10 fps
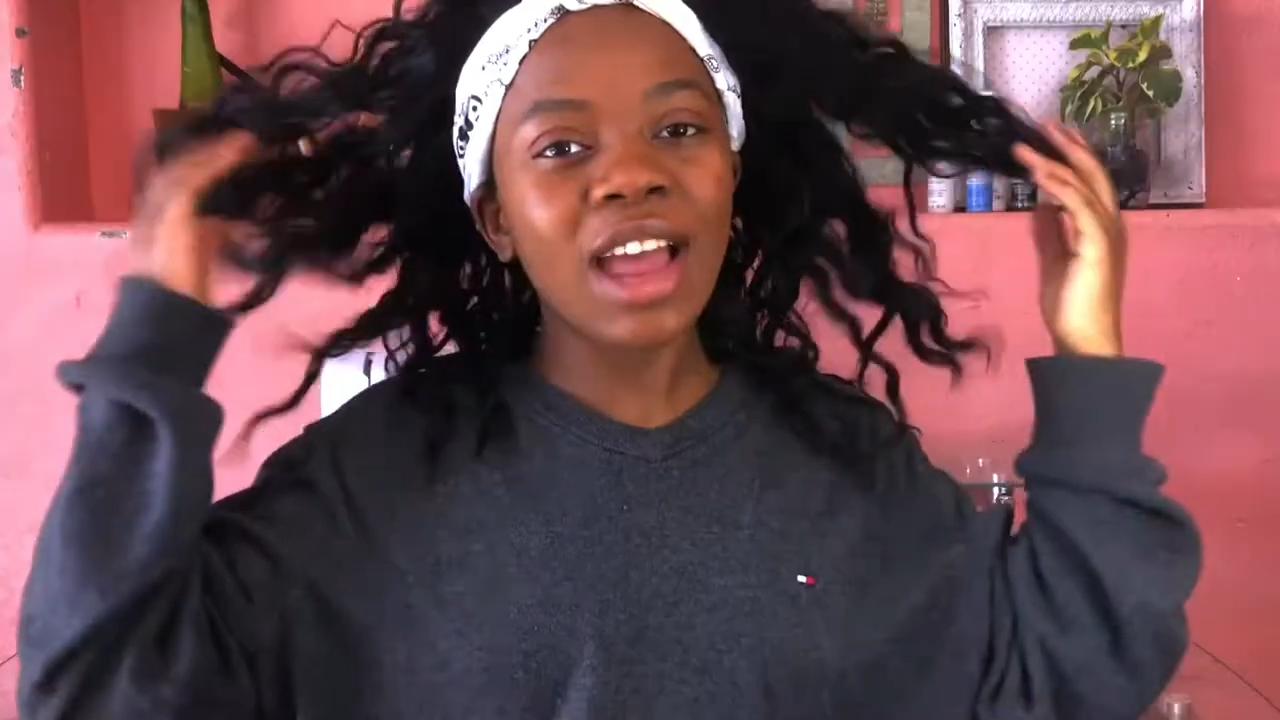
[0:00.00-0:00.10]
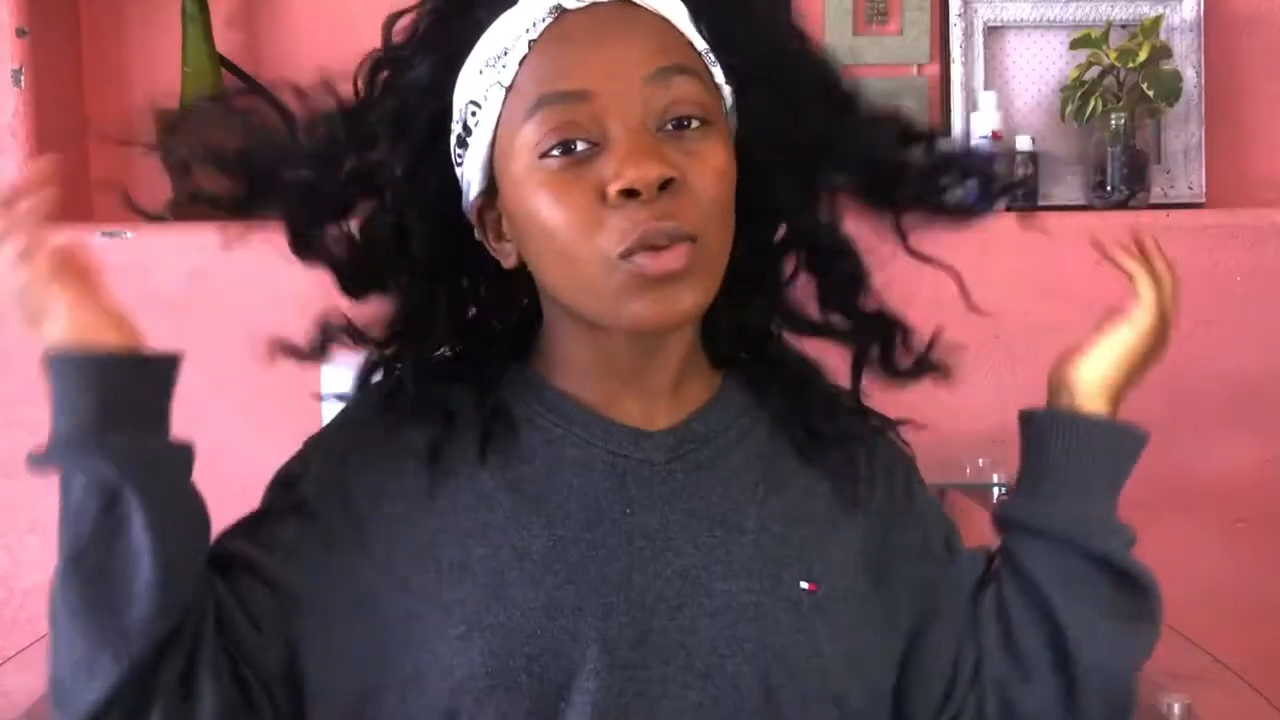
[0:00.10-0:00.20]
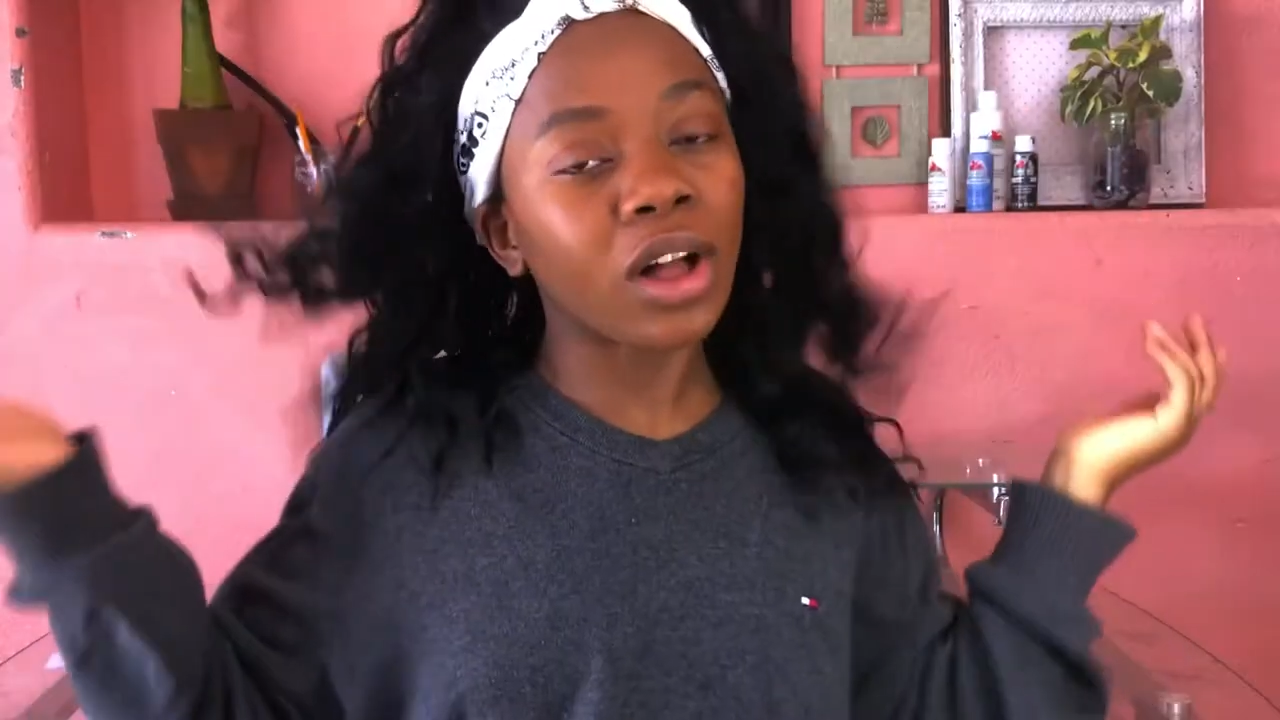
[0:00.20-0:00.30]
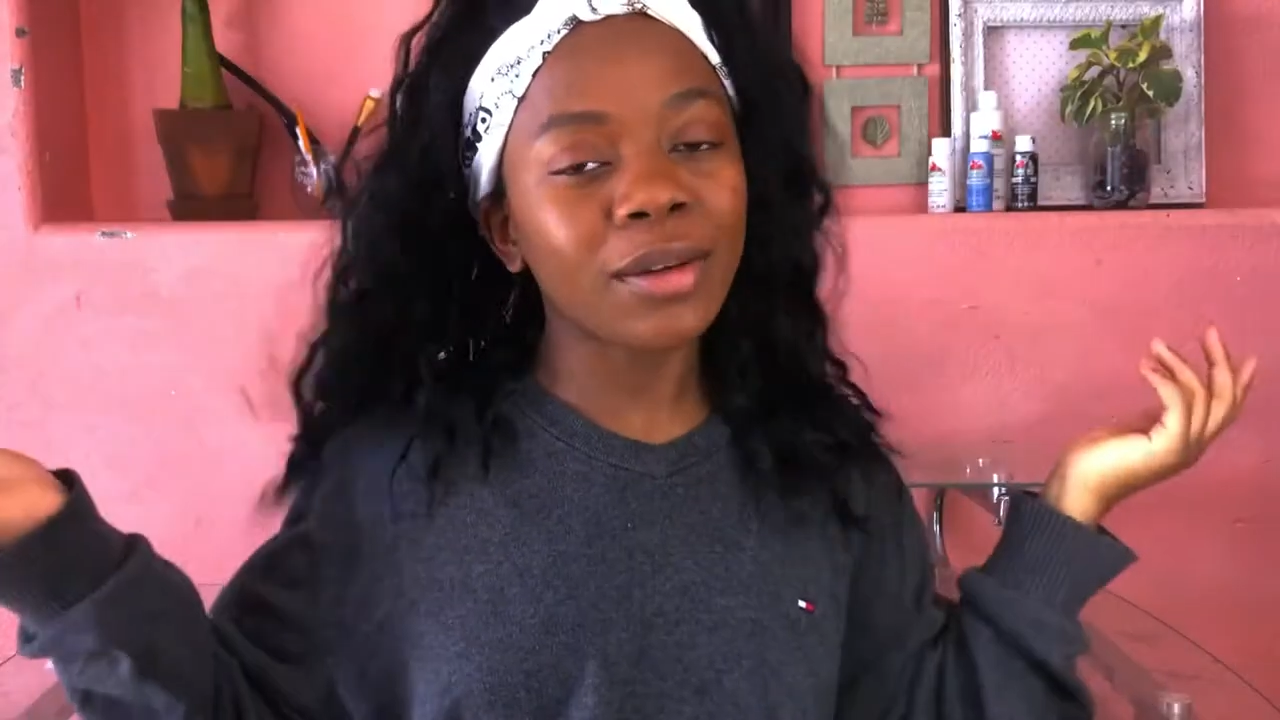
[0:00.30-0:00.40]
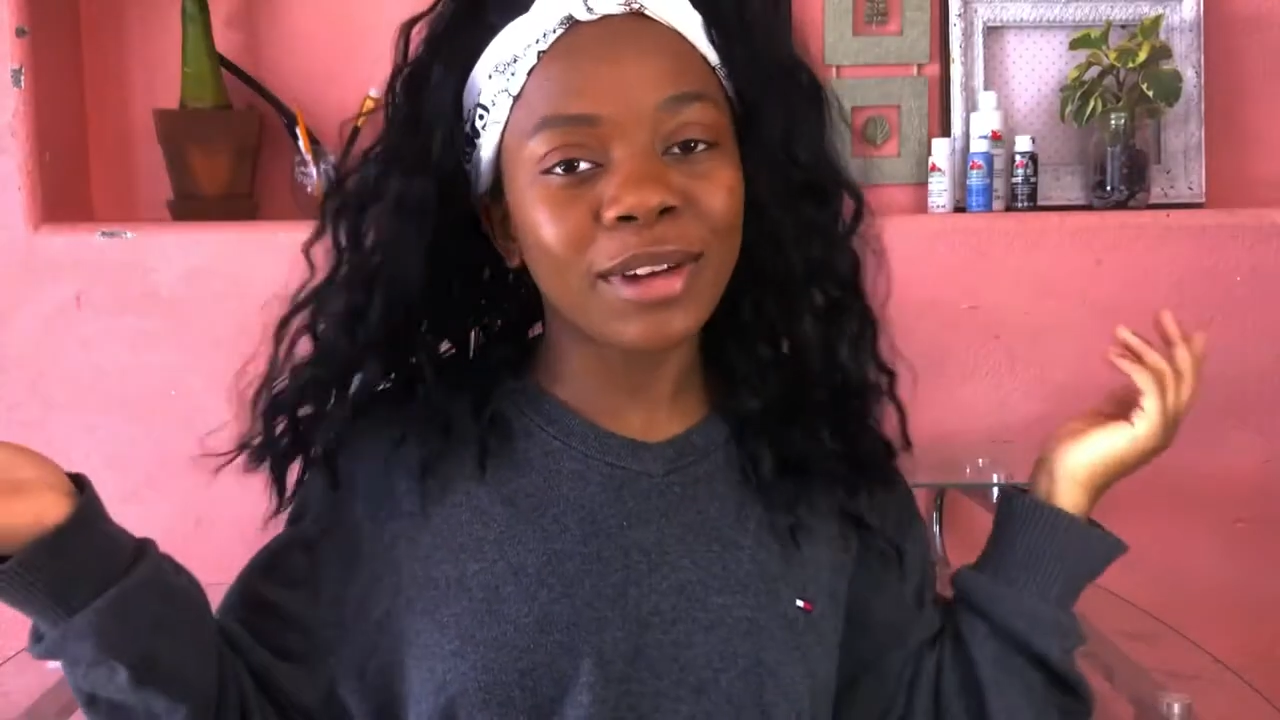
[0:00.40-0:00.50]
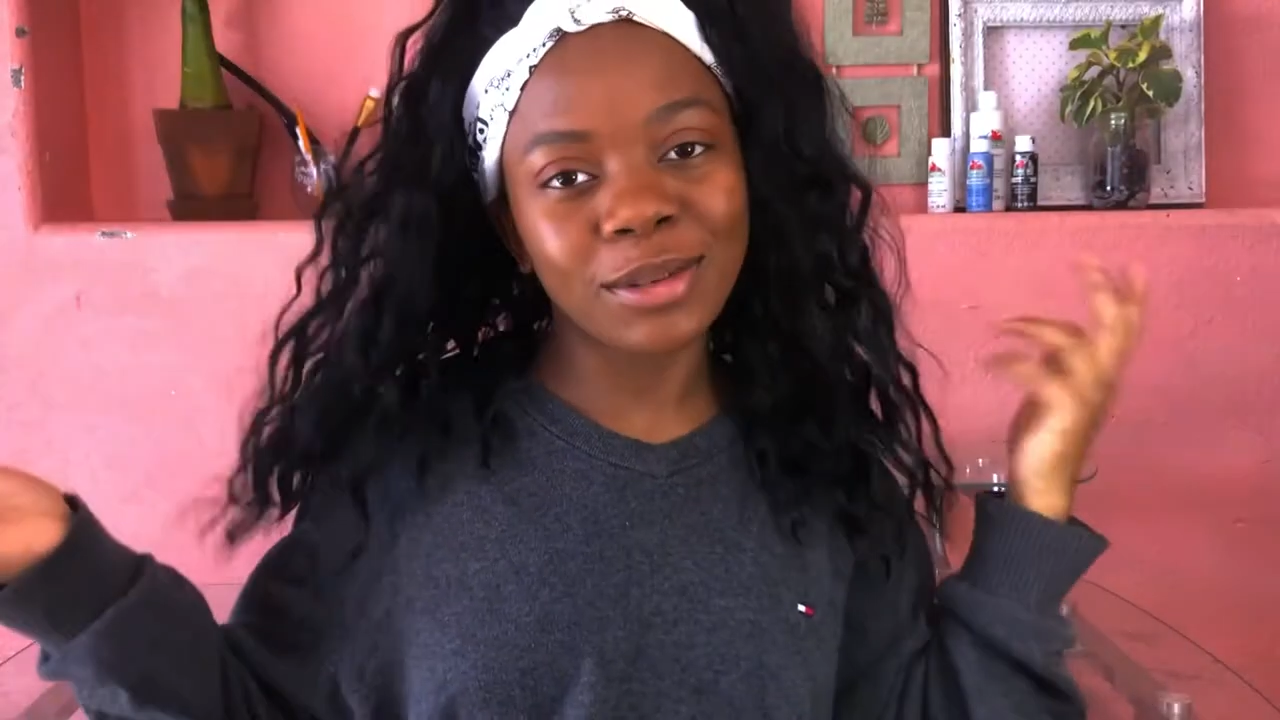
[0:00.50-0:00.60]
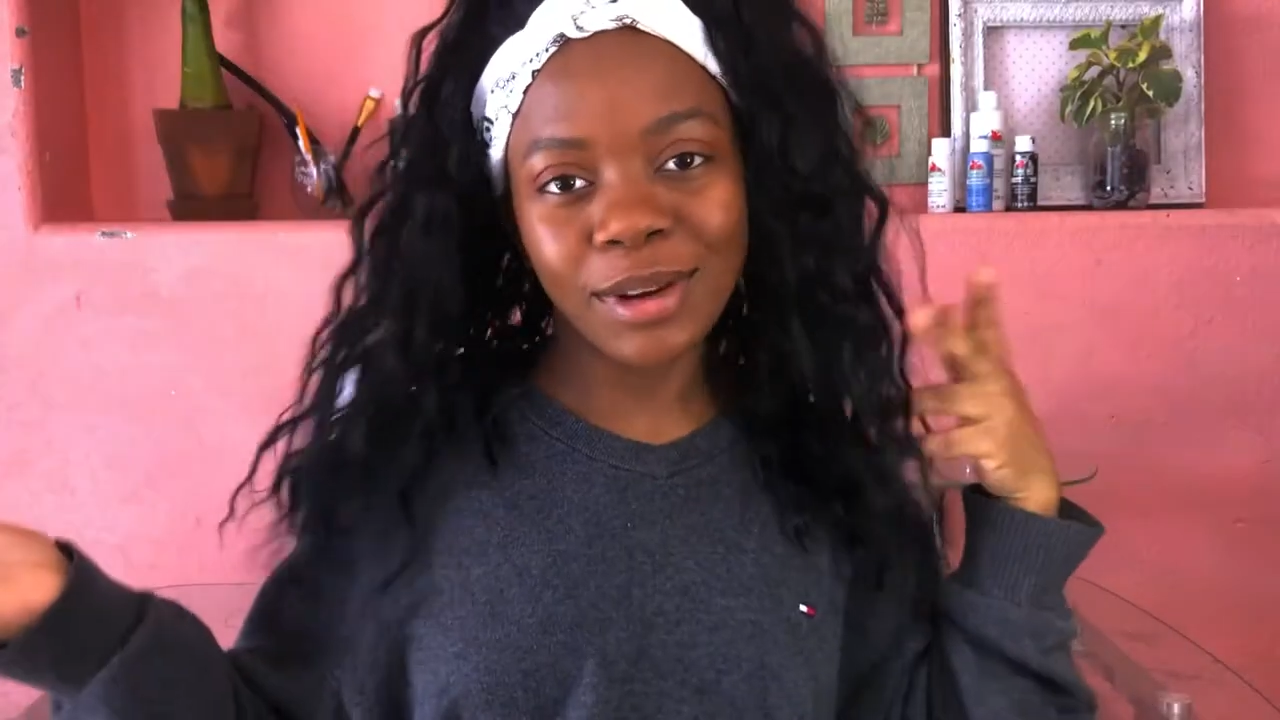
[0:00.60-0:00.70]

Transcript: and welcome back